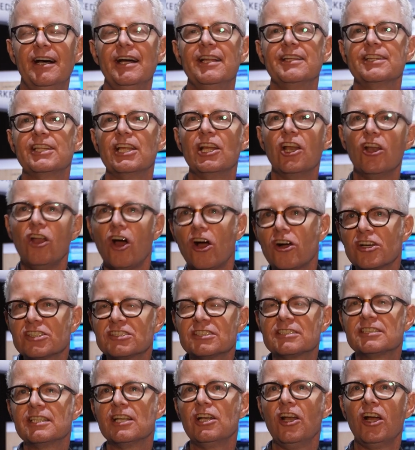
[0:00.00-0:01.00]
logs,
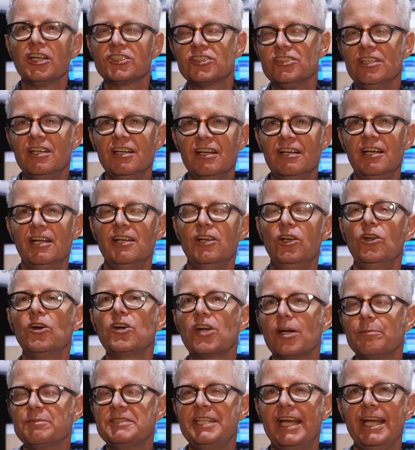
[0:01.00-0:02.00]
the
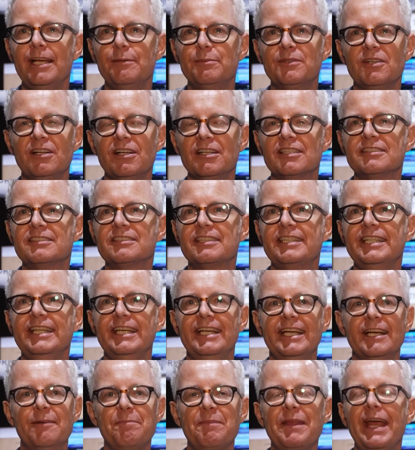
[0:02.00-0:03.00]
lookup tables,
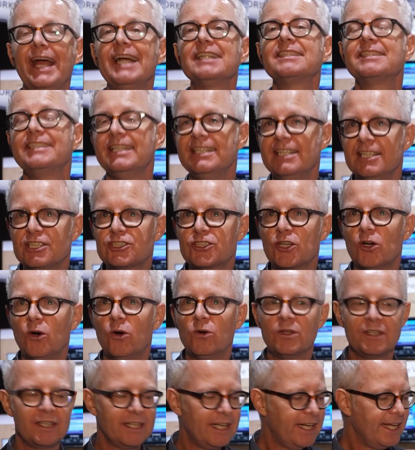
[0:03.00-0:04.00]
the
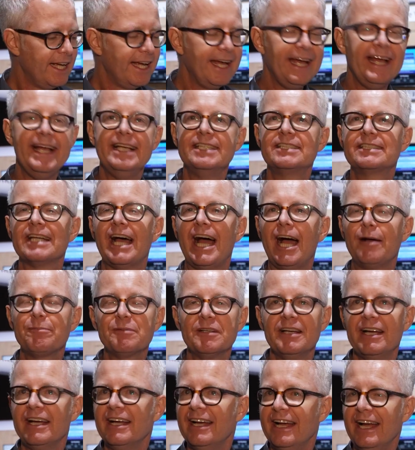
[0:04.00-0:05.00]
S-Cinetone is
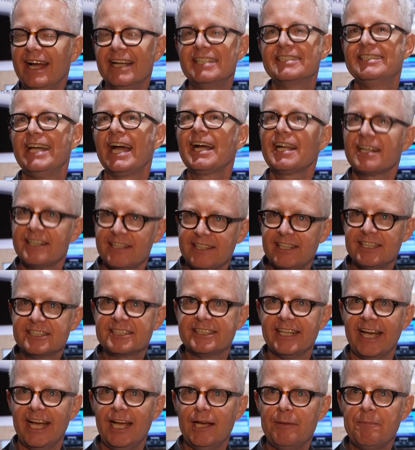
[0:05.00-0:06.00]
exactly the
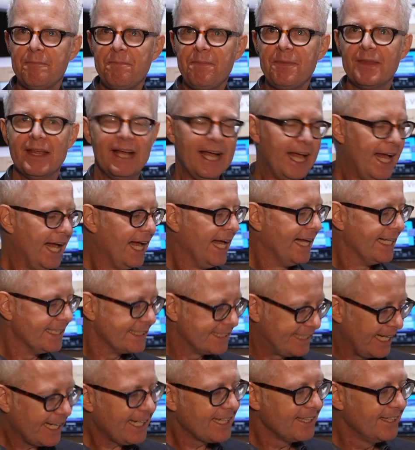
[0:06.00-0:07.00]
same.
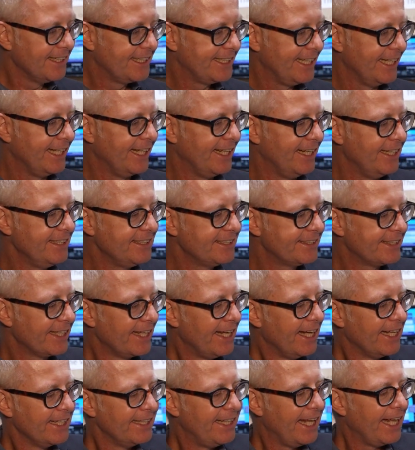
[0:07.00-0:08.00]
Second thing is
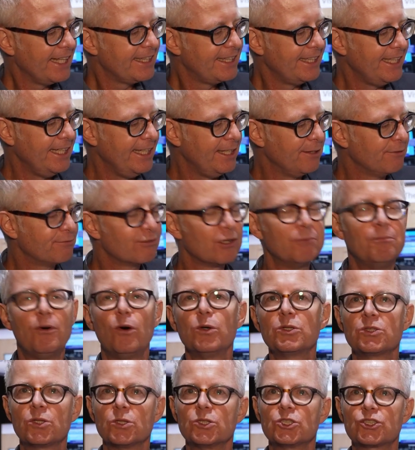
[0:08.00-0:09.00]
that the
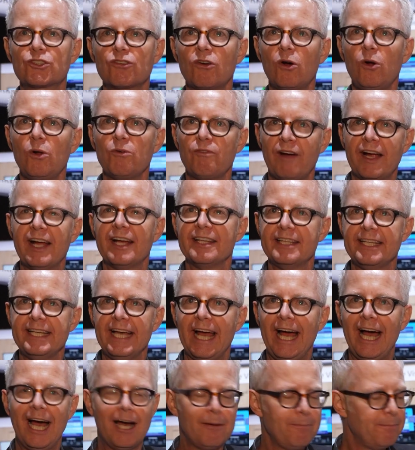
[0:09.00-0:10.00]
remote control via the
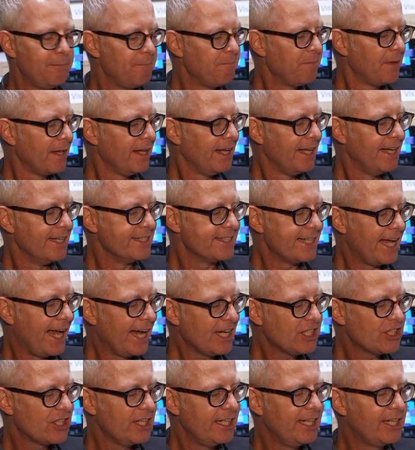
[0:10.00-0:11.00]
app is
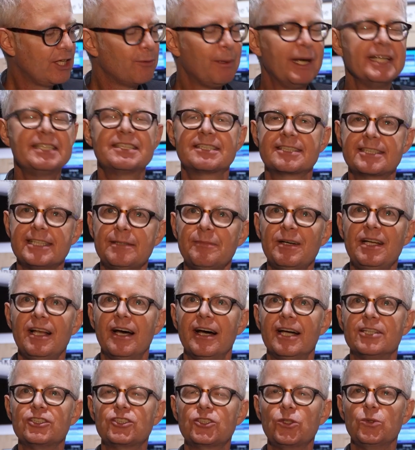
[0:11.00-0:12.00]
actually quite
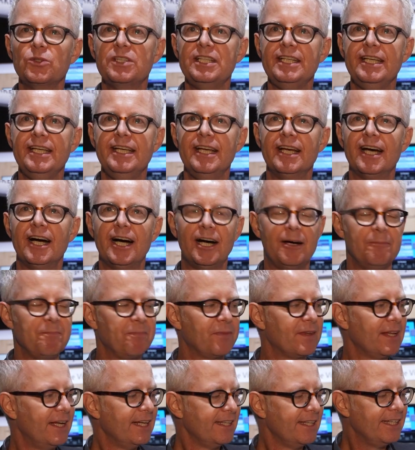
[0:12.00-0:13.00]
similar to the
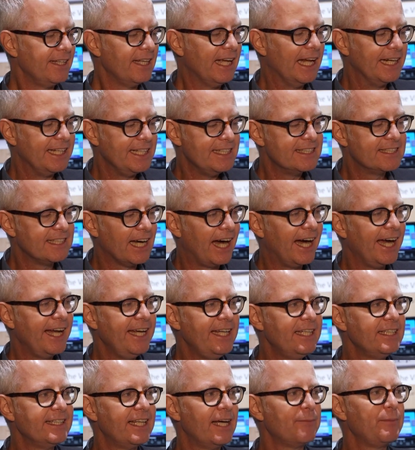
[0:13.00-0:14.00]

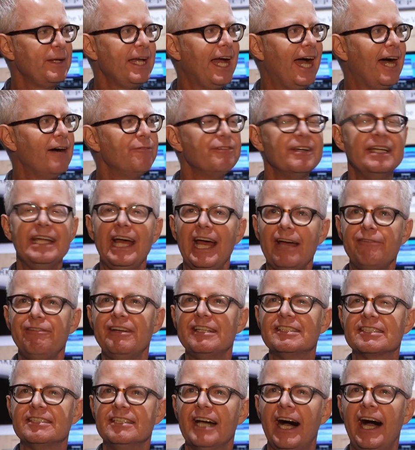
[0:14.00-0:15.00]
design that we have in
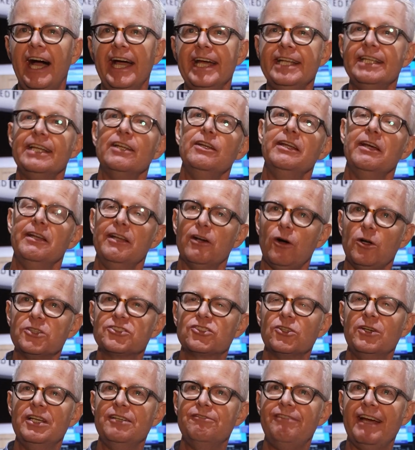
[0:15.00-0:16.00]
FX9 and
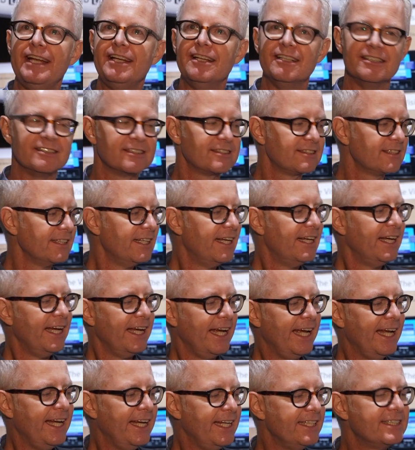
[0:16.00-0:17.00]
also in Venice.
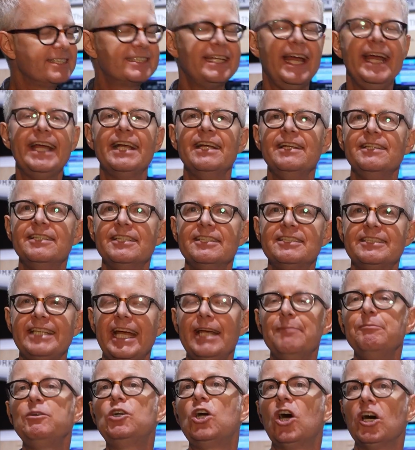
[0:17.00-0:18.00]
It is taking the
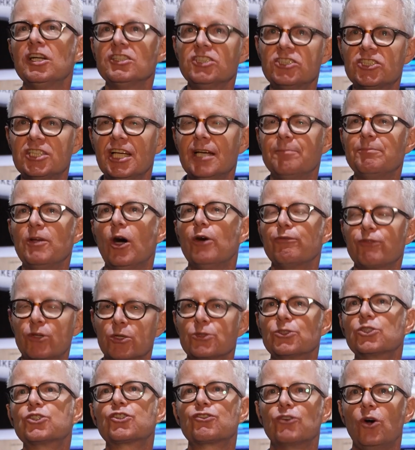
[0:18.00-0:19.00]
same concept of
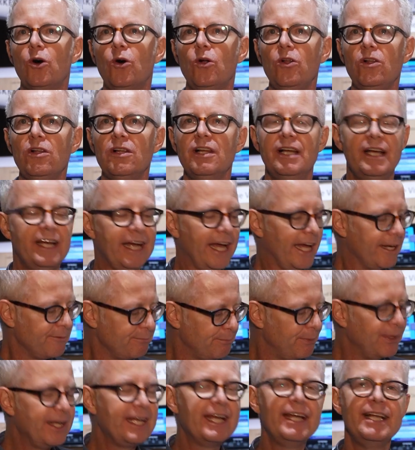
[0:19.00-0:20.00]
control and
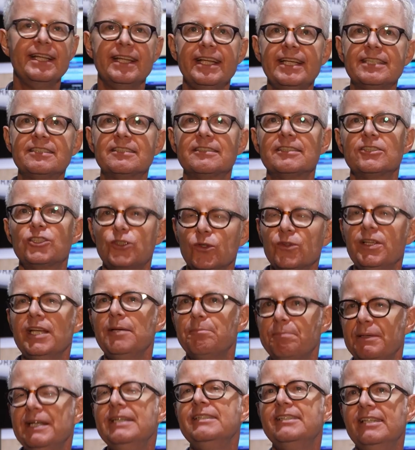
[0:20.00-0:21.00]
bringing this to the
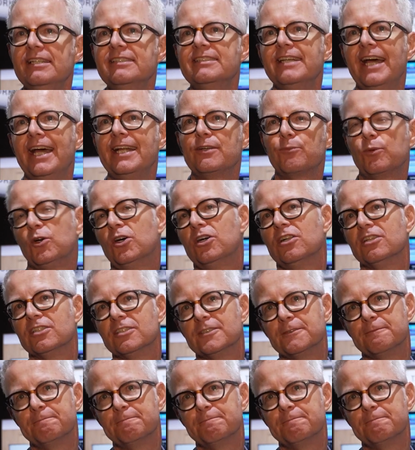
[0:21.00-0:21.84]
PTZ world.